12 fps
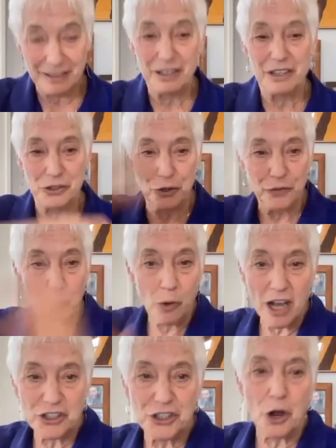sort of
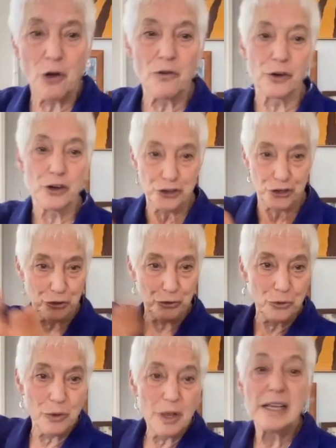crossed over
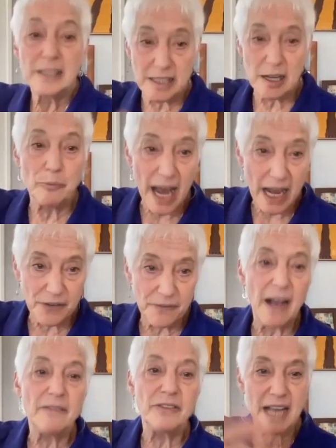to some 9 to
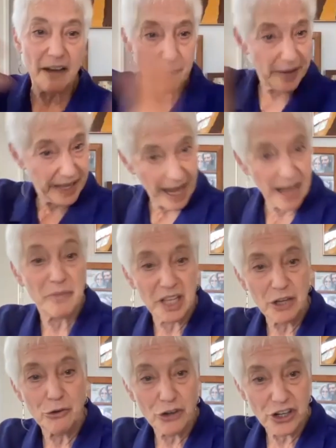5 staff became the
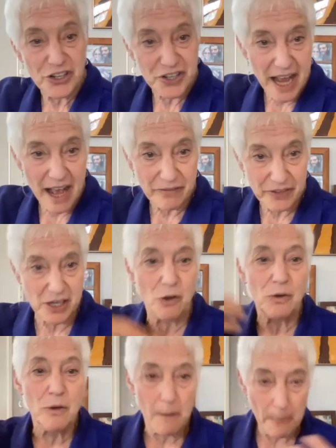union staff.
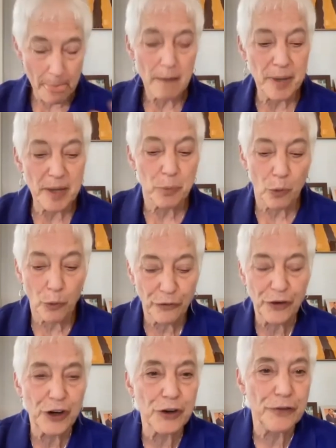So people were
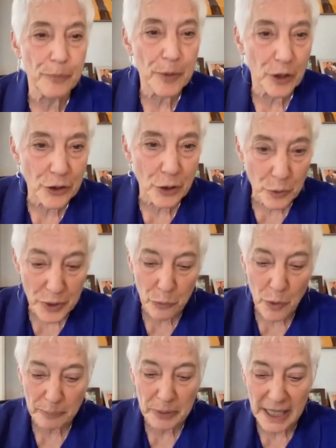very familiar with
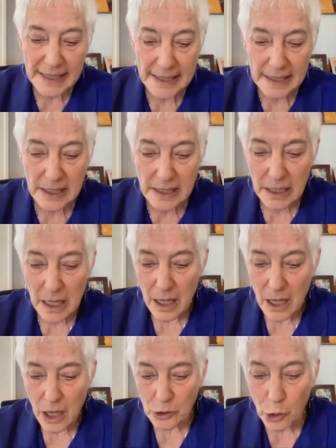what places
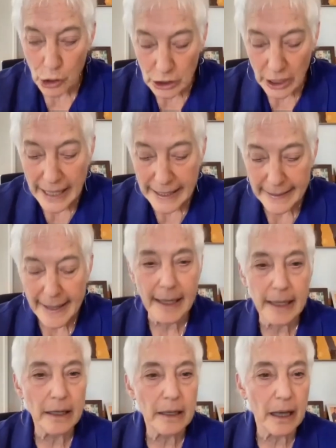looked like
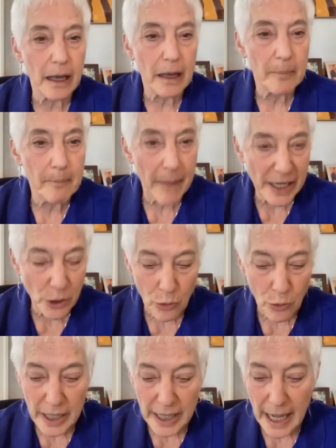they might
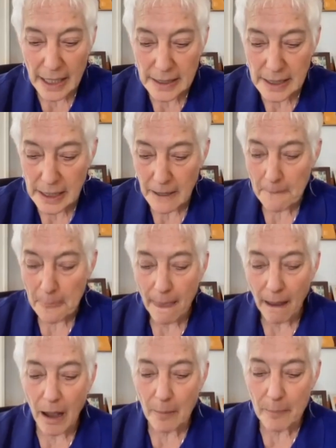organize,
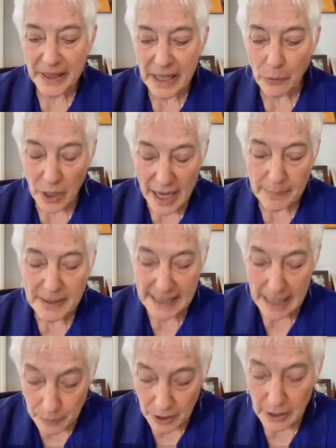but they were kept
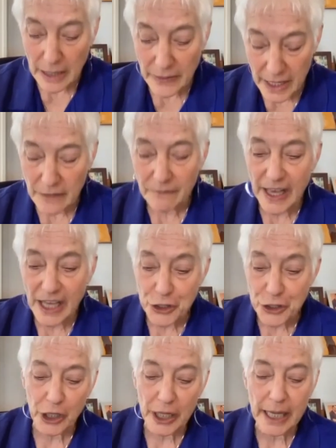separate. And then
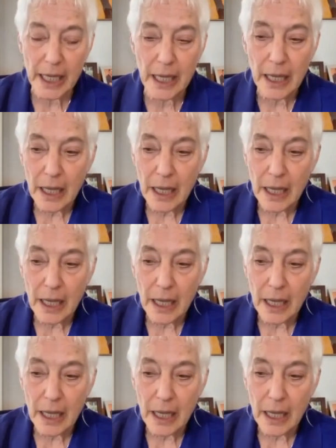eventually,